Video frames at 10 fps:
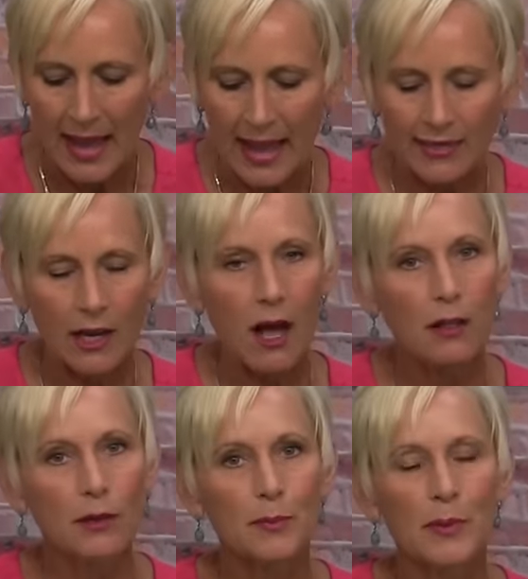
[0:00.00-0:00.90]
And the
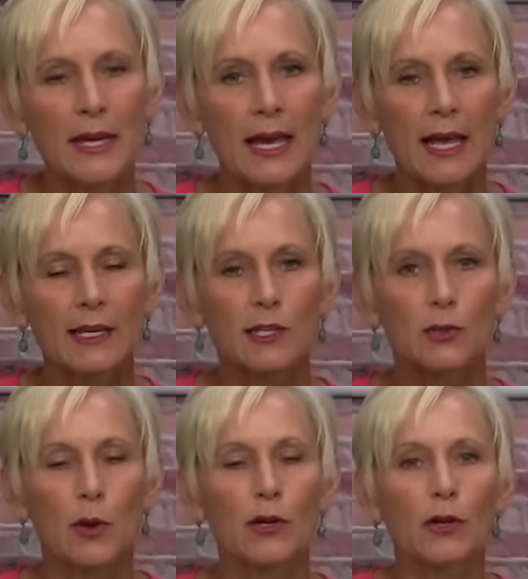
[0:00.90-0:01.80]
colored band
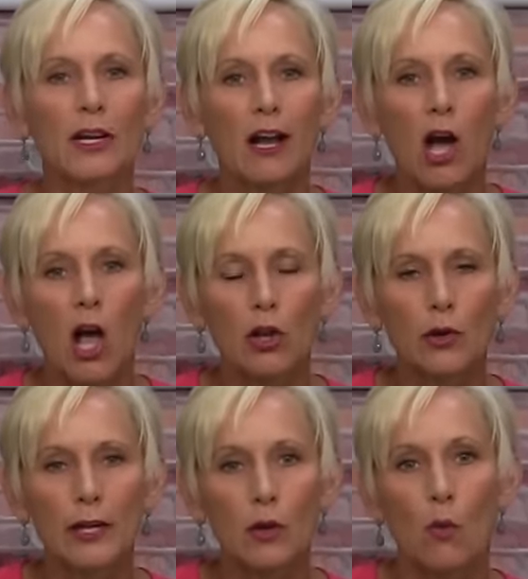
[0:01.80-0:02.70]
is what you're going to
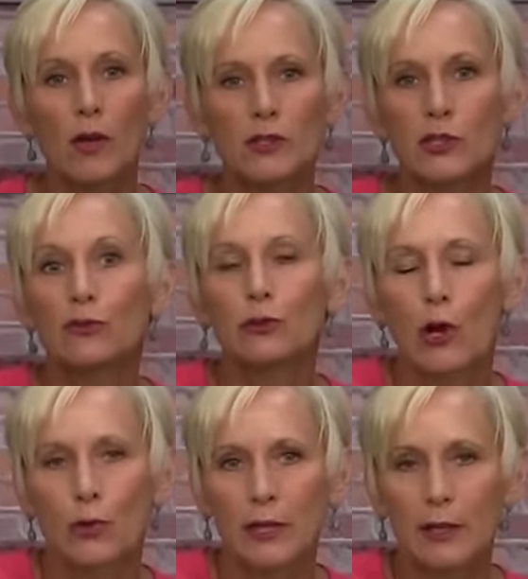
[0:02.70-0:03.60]
color in once you've
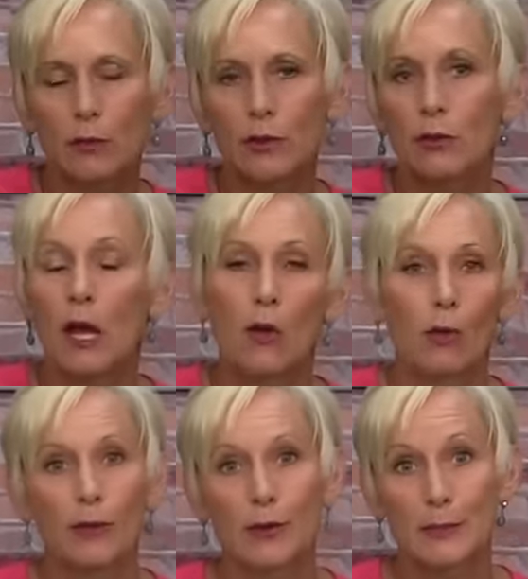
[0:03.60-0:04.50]
loaded it with
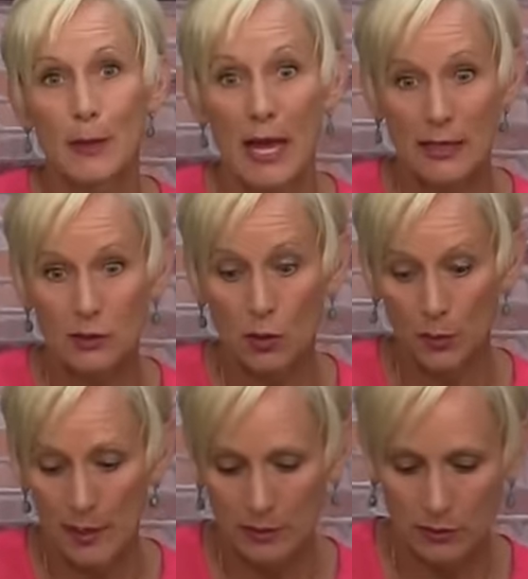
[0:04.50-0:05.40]
whether it's pens or
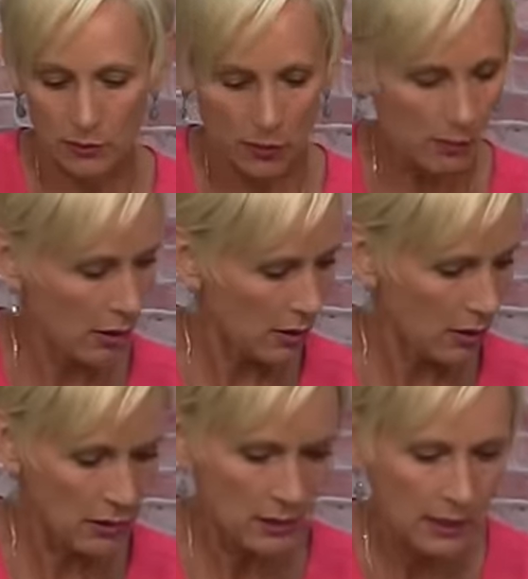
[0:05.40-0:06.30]
pencils or
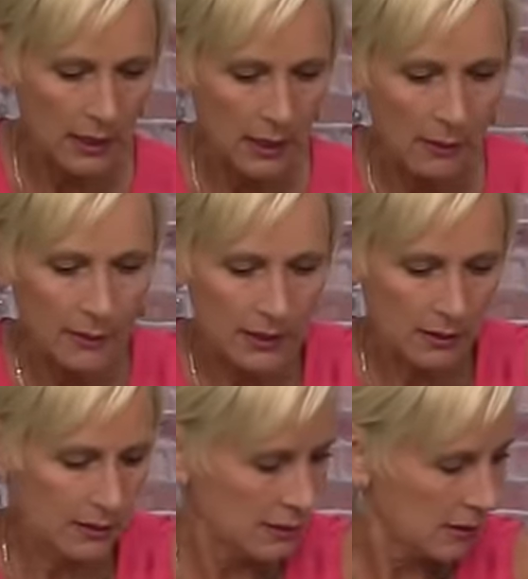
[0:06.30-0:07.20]
markers. I'm going to,
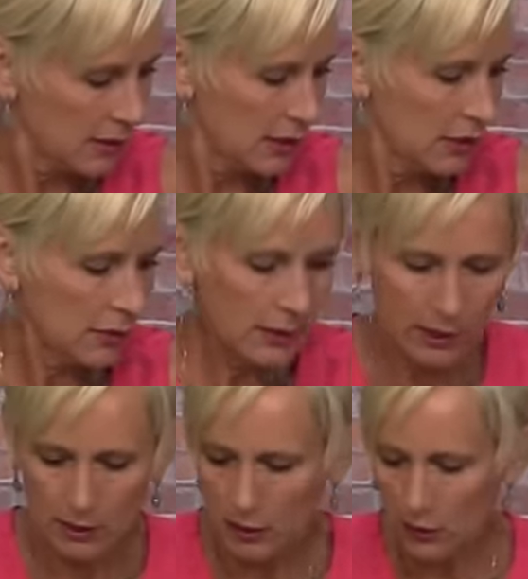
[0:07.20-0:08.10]
can you get
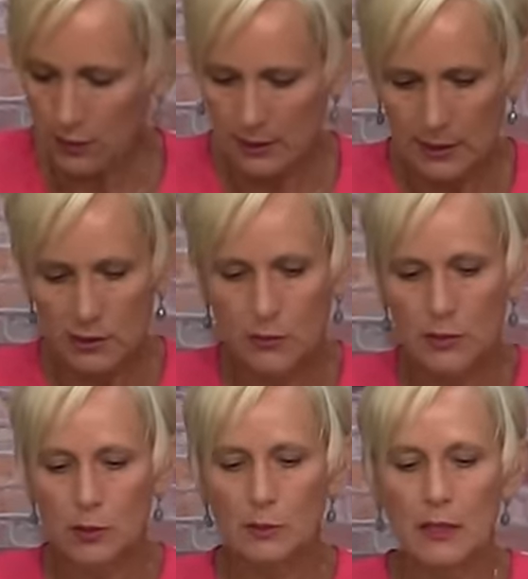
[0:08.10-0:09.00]
a close, can you
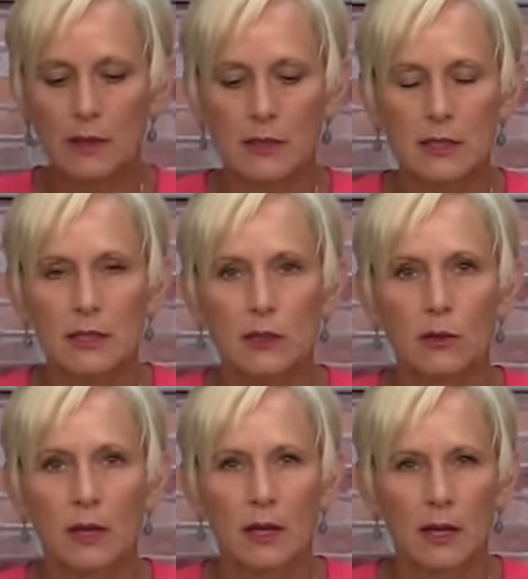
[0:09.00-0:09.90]
zoom in on this
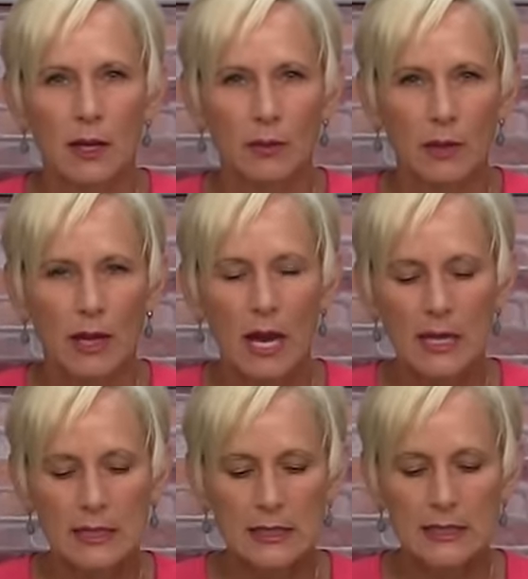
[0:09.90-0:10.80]
so we can
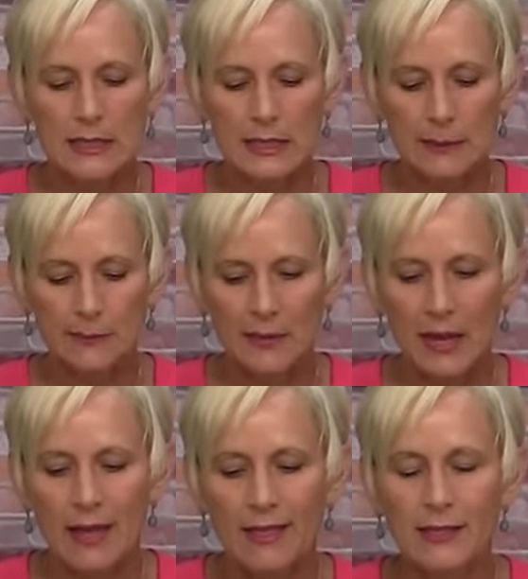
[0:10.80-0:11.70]
kind of see
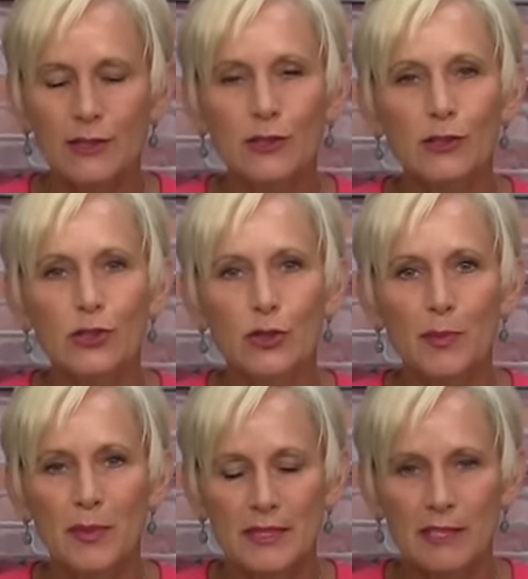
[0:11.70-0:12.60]
this little
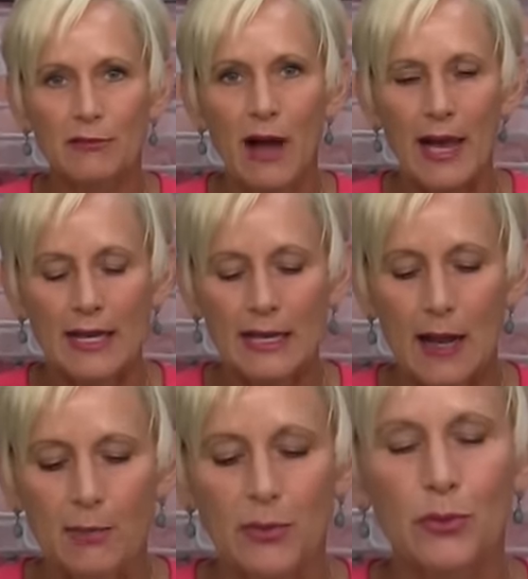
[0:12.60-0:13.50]
strip is divided
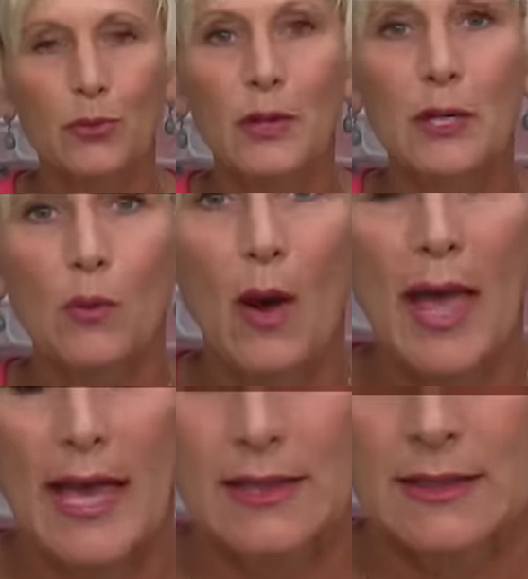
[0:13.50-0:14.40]
up three
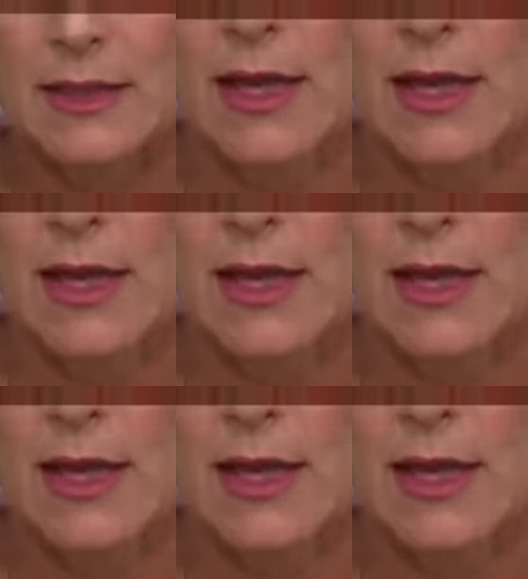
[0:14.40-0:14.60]
ways.